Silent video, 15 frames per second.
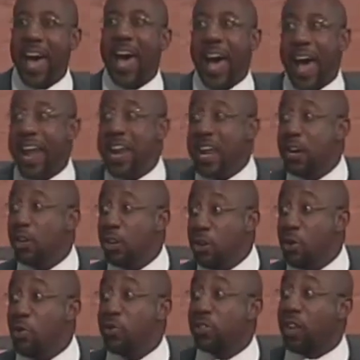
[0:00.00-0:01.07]
I didn't
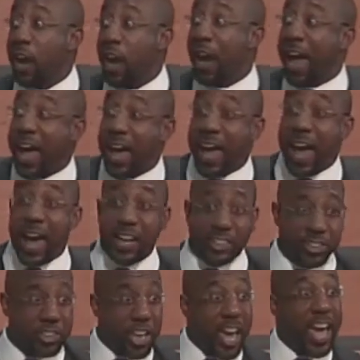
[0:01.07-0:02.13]
lose her, I
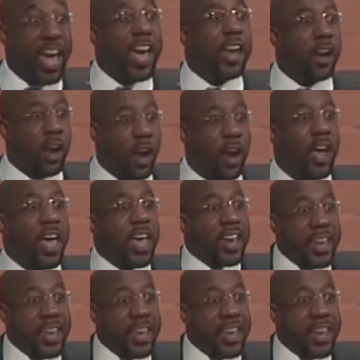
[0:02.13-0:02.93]
shed her.